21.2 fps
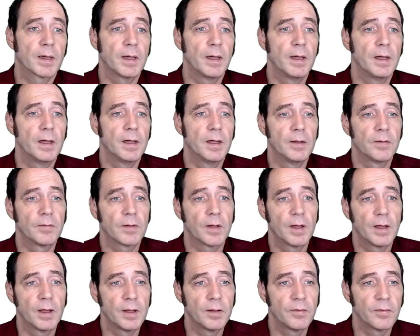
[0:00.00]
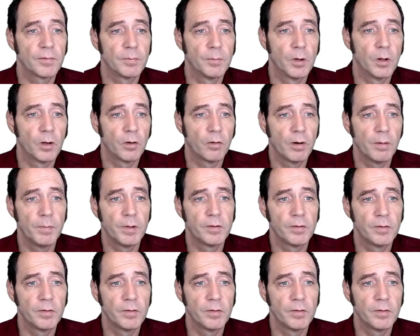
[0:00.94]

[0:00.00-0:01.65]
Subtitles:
is a smaller image,